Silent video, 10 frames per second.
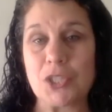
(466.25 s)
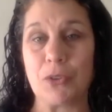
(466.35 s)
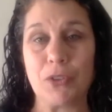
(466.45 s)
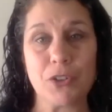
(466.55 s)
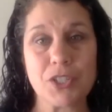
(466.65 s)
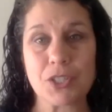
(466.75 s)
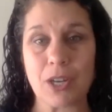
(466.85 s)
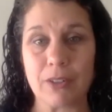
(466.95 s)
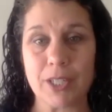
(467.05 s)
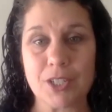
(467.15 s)
So if you're
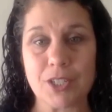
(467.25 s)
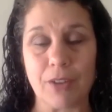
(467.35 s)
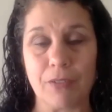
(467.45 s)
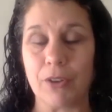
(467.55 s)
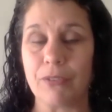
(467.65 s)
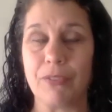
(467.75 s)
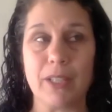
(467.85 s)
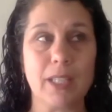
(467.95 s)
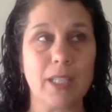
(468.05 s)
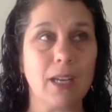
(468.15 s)
discouraged, if you're
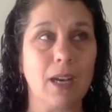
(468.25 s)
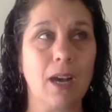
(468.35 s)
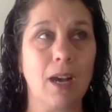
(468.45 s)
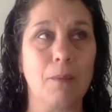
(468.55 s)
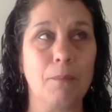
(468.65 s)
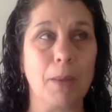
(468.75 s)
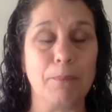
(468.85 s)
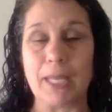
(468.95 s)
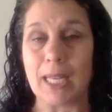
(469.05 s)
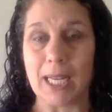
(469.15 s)
feeling um, a
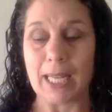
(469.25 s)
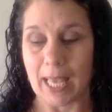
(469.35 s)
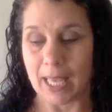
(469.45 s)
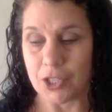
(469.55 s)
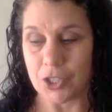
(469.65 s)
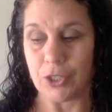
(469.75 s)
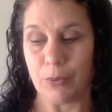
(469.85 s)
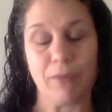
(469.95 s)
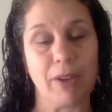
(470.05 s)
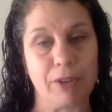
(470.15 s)
bit on edge, you
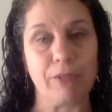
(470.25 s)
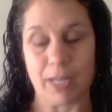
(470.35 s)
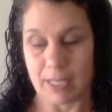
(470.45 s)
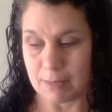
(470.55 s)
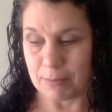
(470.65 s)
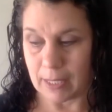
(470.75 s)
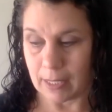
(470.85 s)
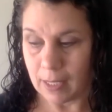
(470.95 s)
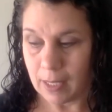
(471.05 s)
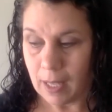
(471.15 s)
have every right to be.